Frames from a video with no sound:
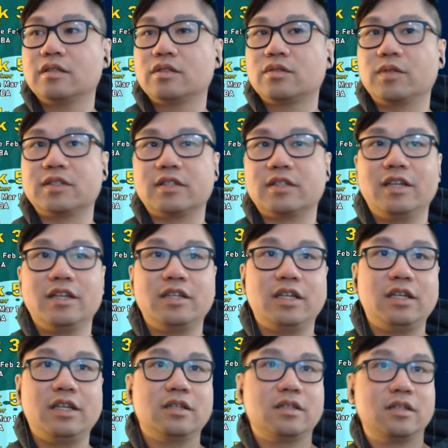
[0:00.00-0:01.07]
Twisted
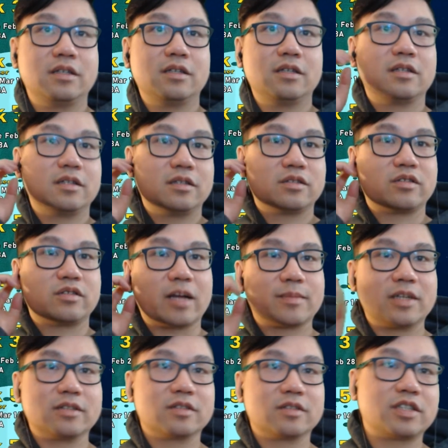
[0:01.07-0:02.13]
Indie, Track
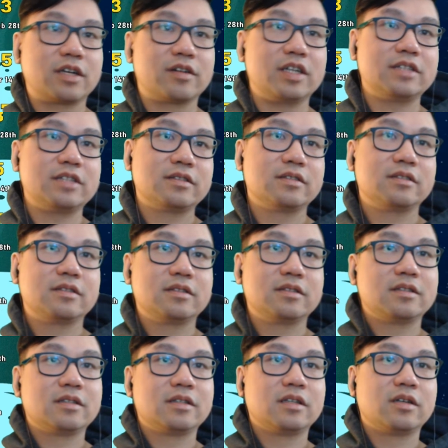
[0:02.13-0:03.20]
Builder series.
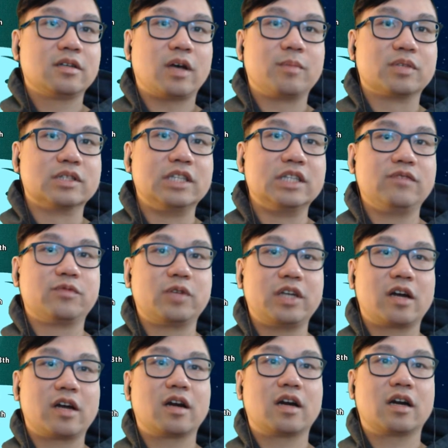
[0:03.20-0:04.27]
I believe we
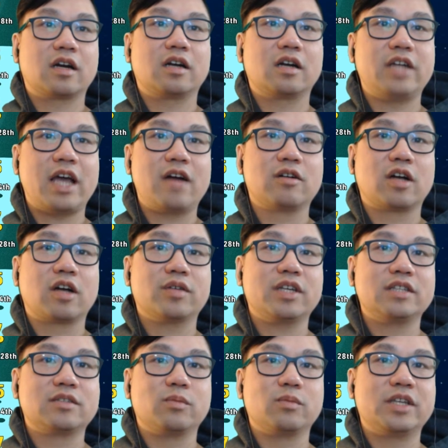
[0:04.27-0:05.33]
are now going
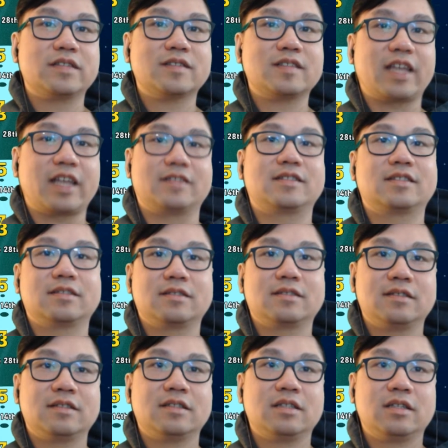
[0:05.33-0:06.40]
into week 6
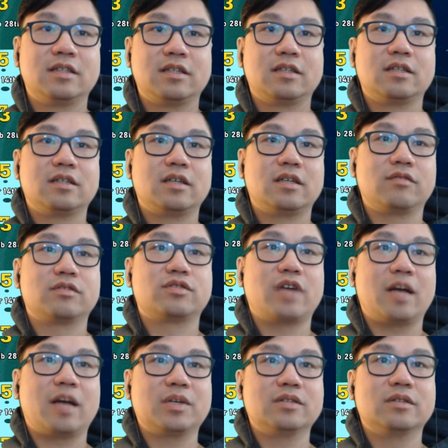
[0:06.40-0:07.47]
of the
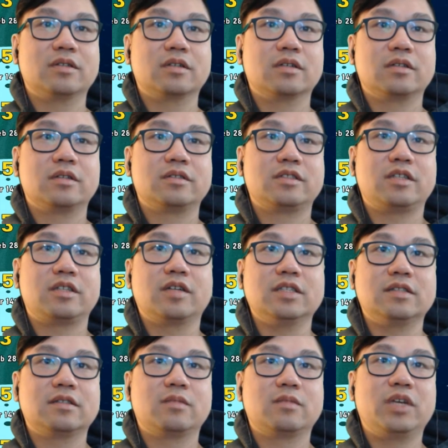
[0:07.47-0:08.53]
Track Builder
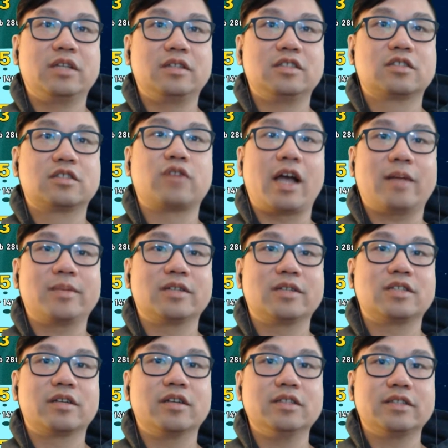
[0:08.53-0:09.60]
series. Weekly Track Builder
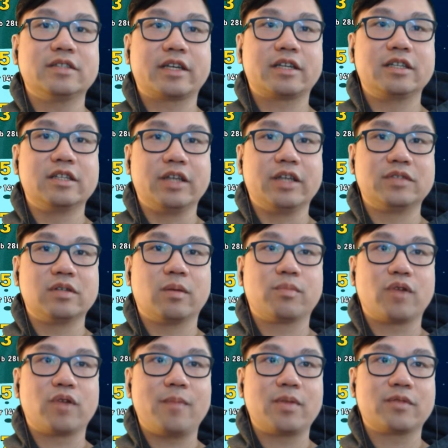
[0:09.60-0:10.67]
series. He gives you a
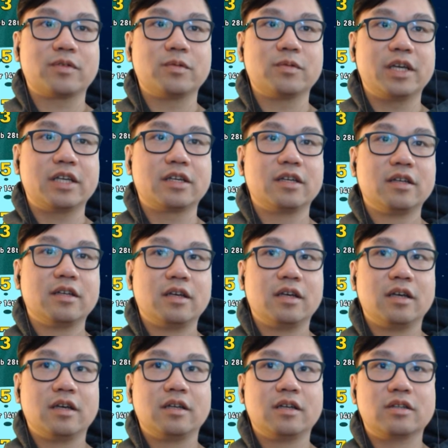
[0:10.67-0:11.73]
prop every week.
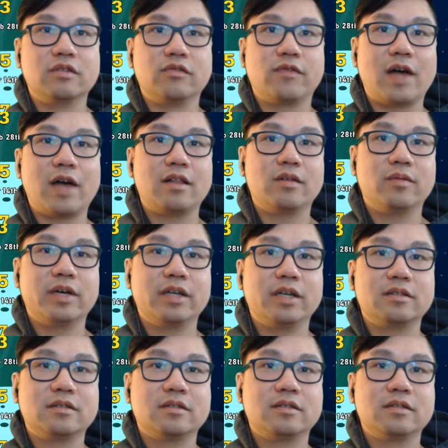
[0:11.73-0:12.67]
You follow it.